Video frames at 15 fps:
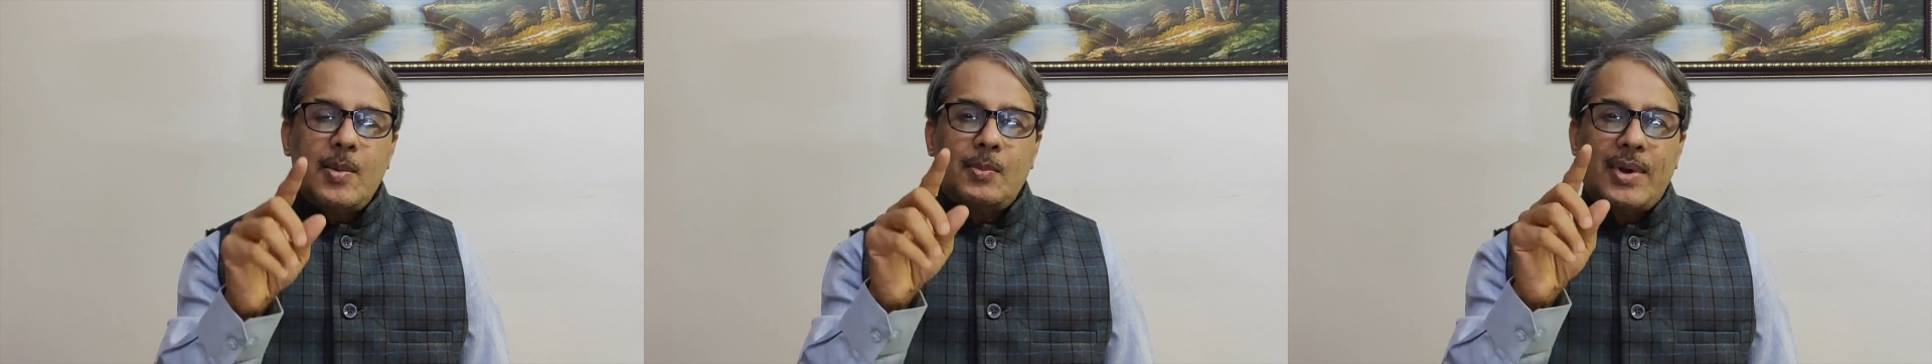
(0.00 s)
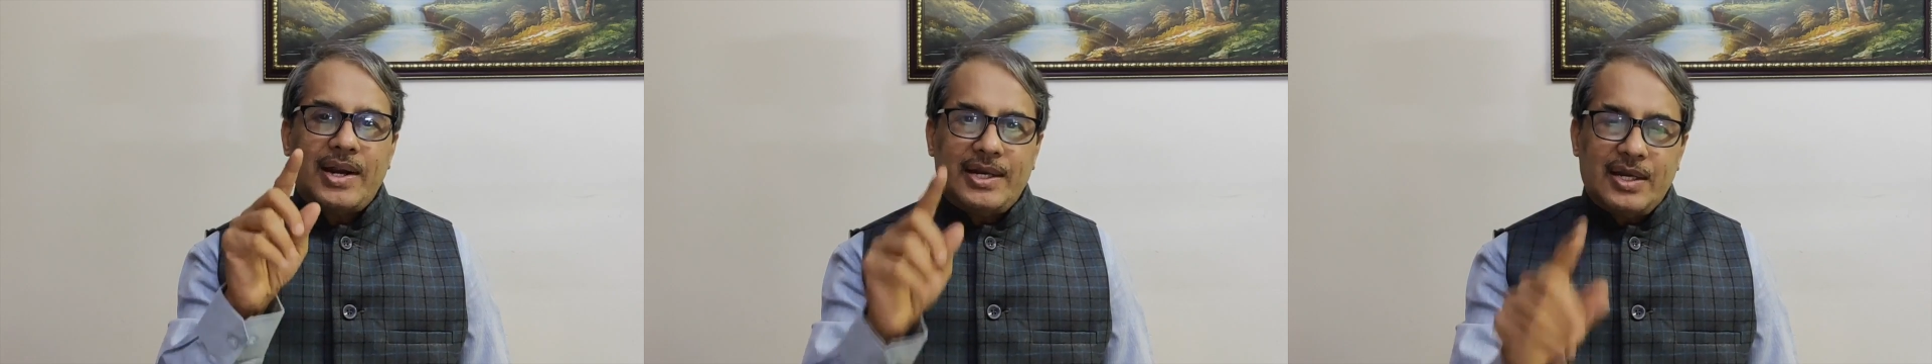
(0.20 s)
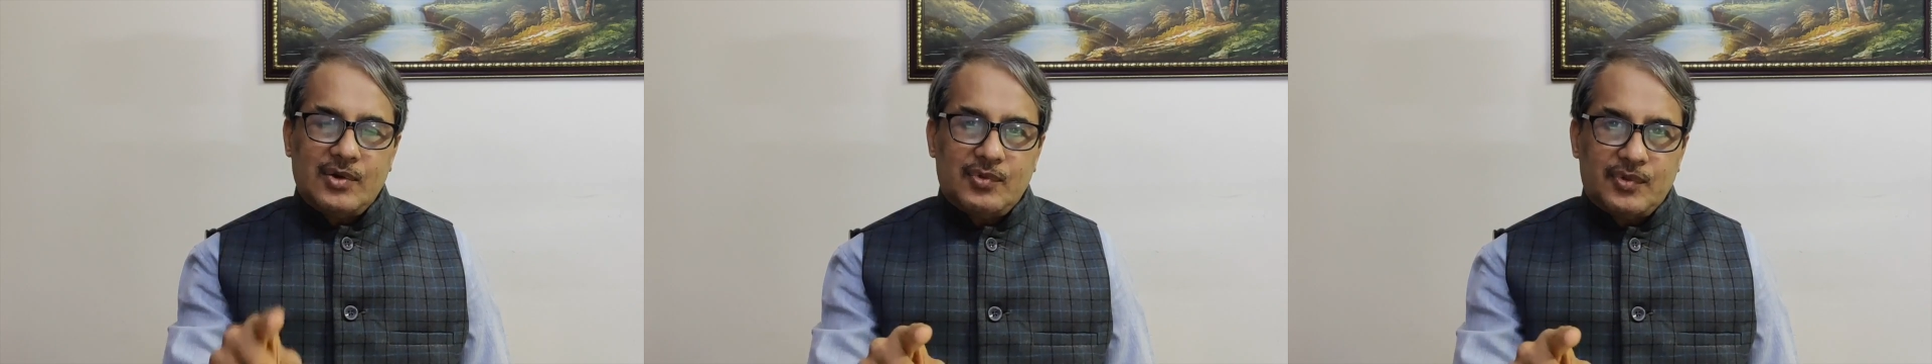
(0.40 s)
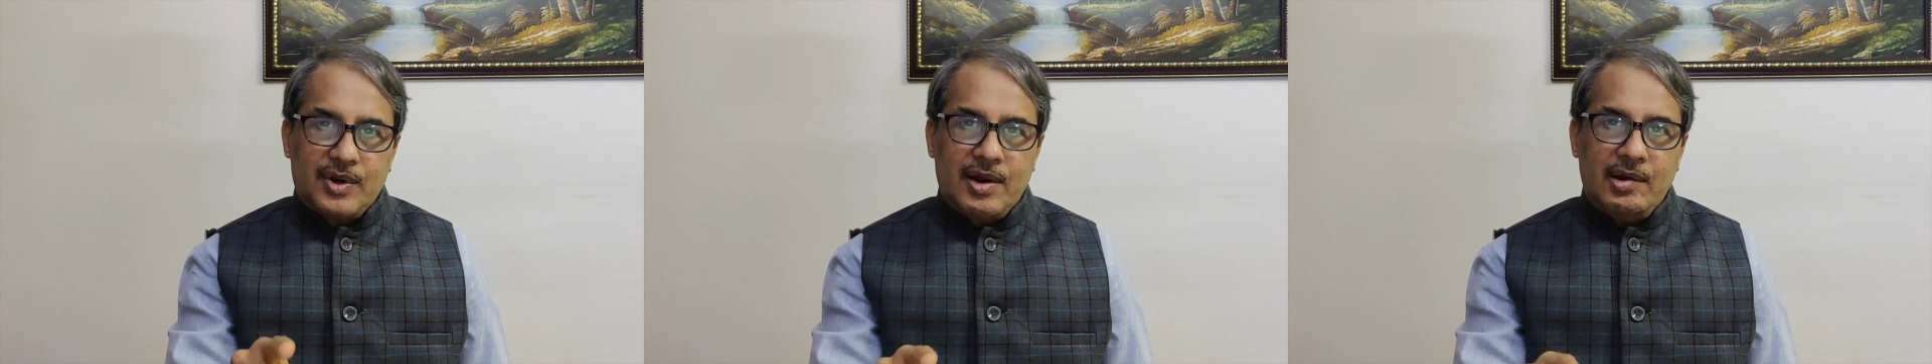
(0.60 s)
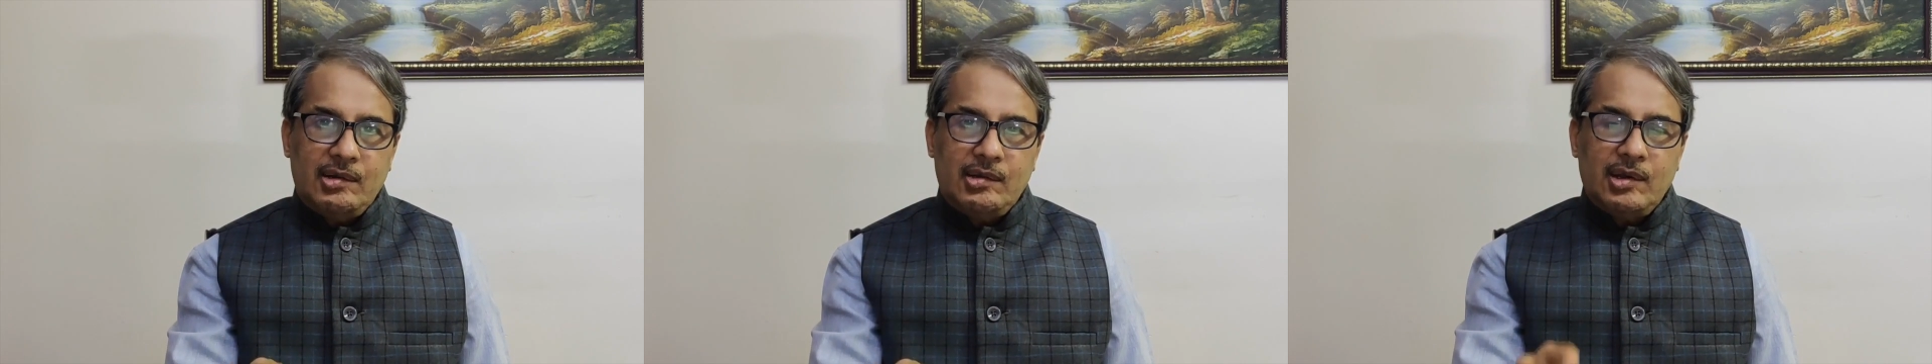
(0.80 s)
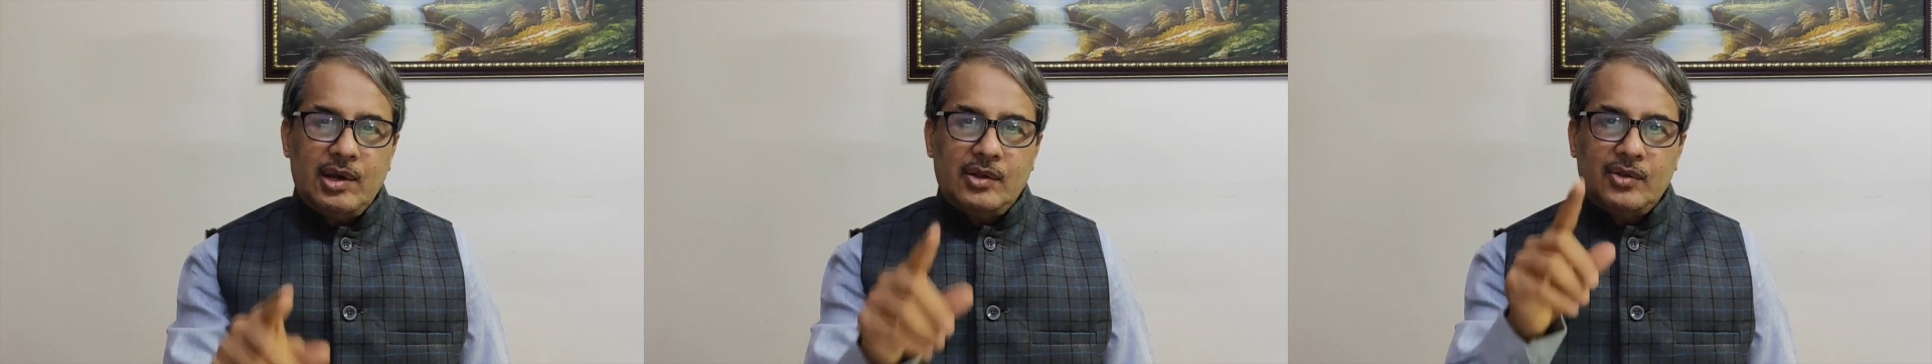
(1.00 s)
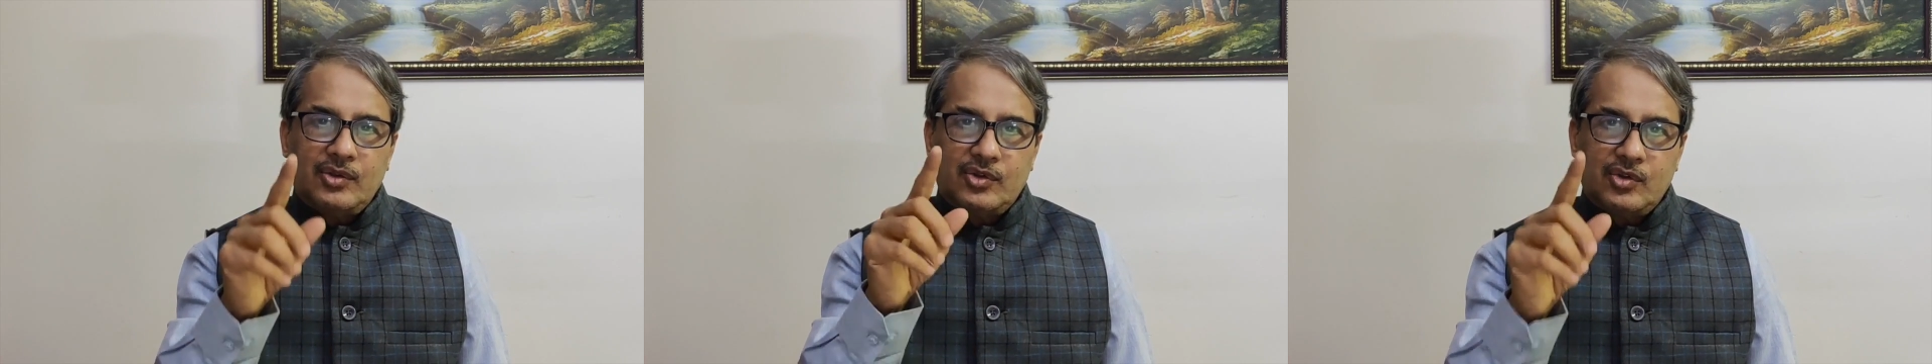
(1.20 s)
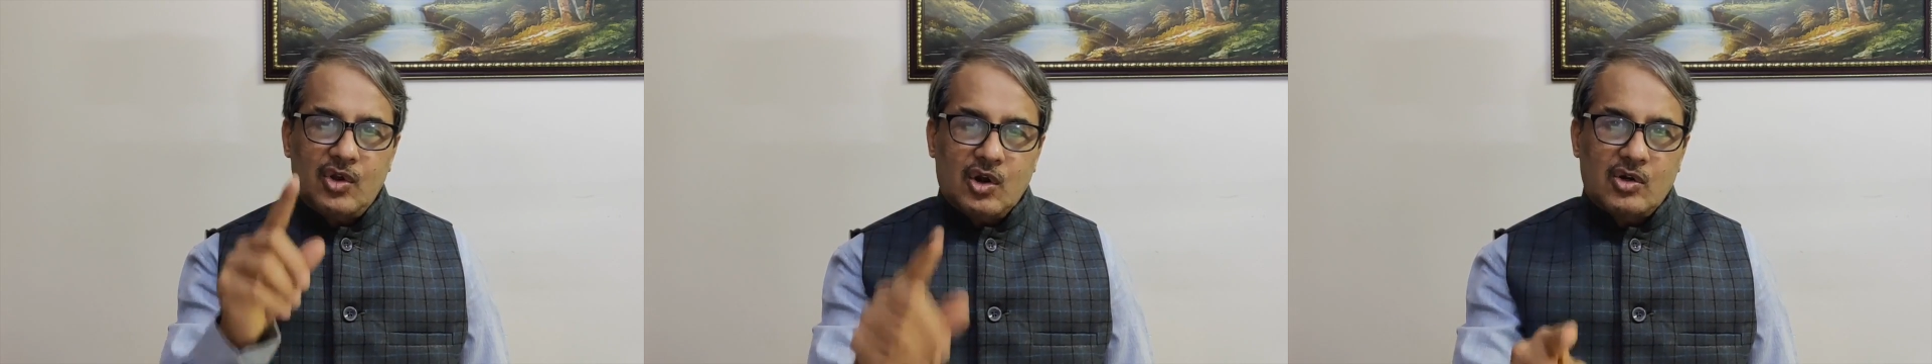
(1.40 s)
My dear friends, this
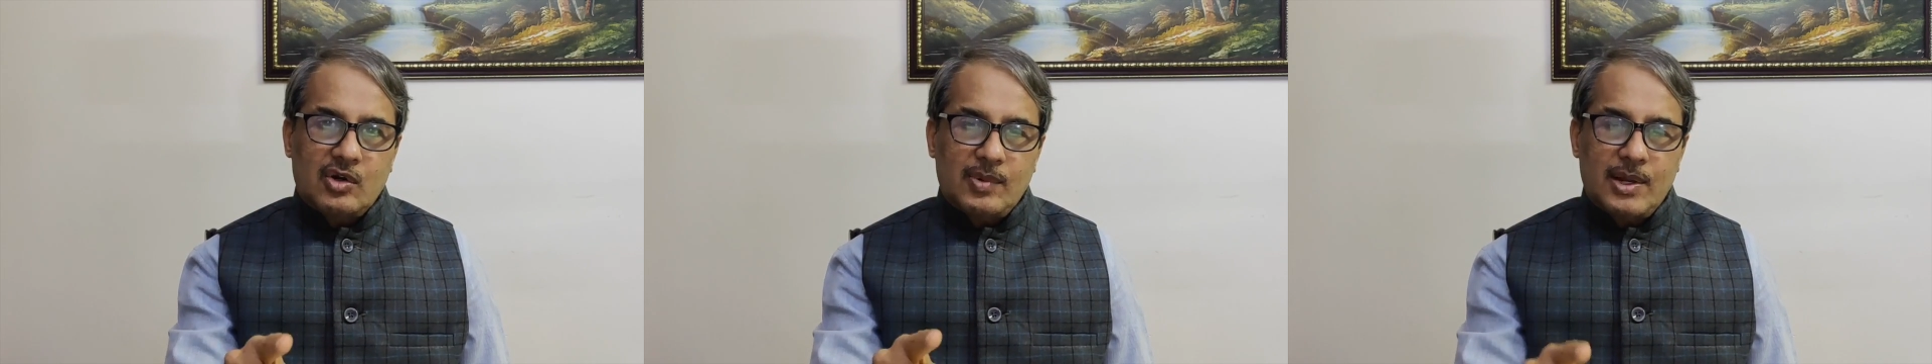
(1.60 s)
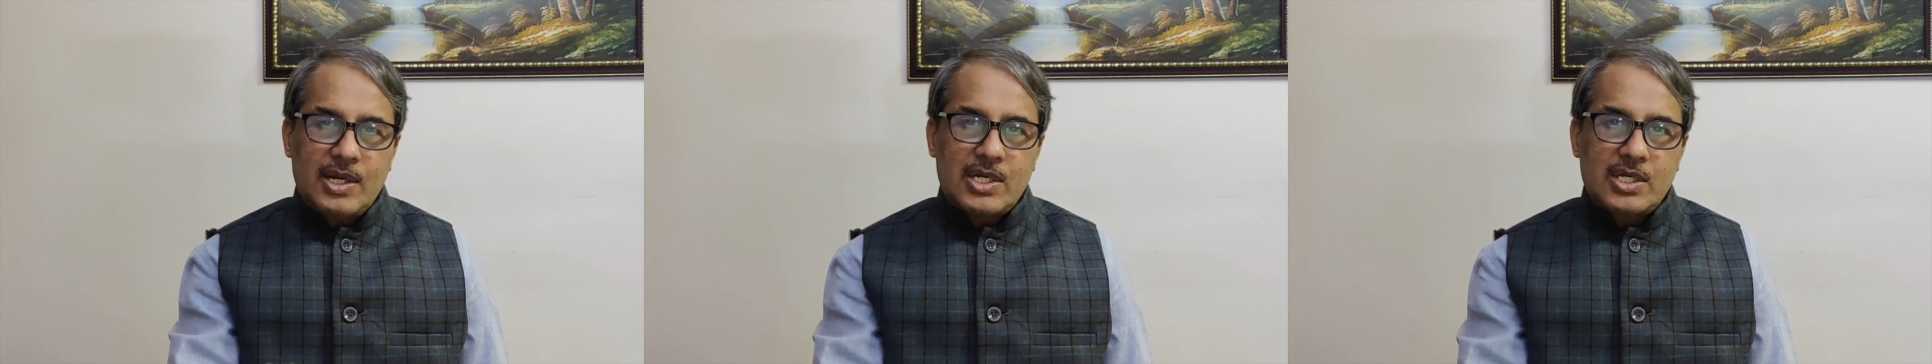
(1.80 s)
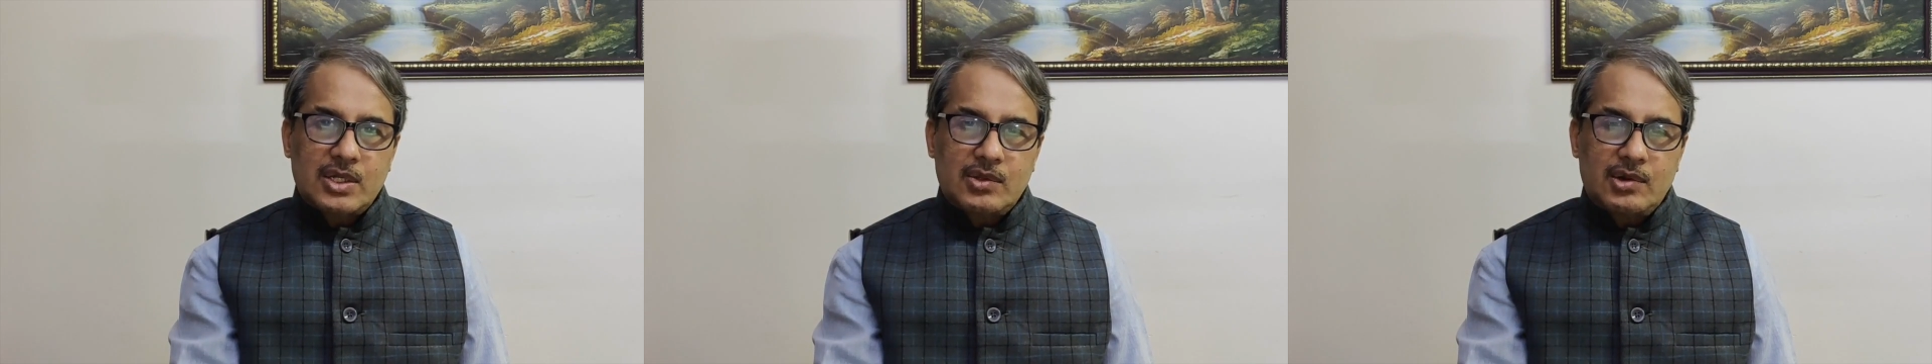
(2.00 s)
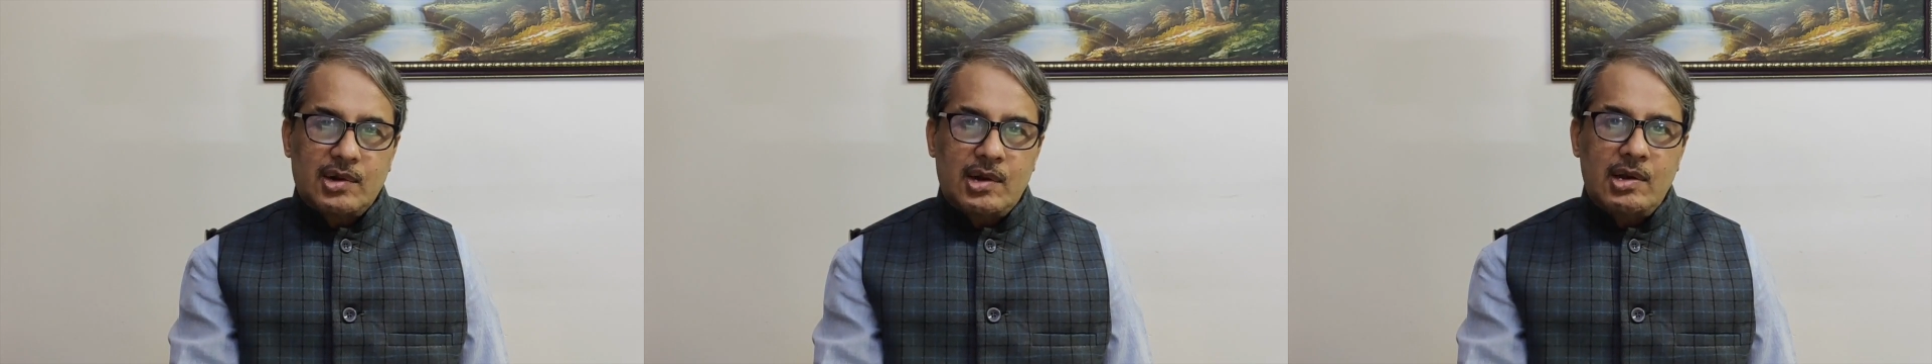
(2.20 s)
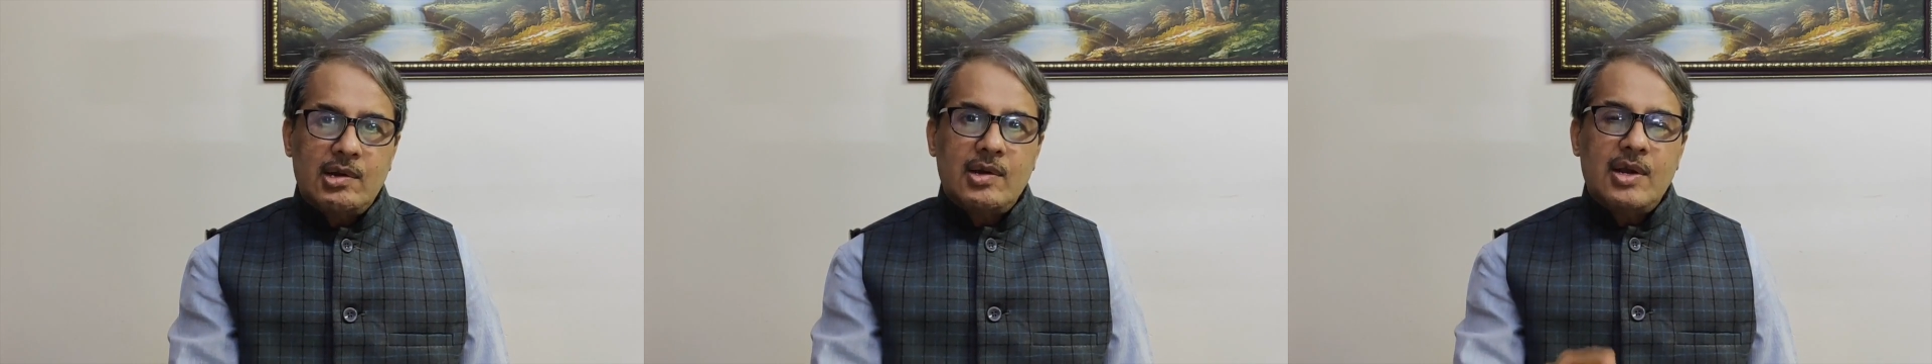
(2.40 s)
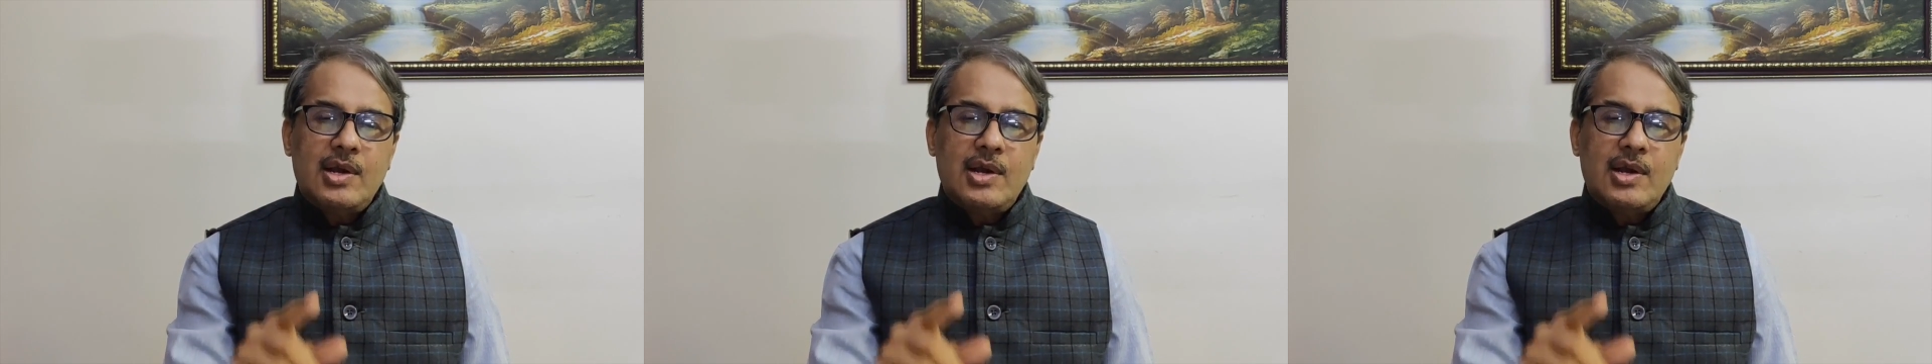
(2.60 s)
is Dr. Bharath Chandra.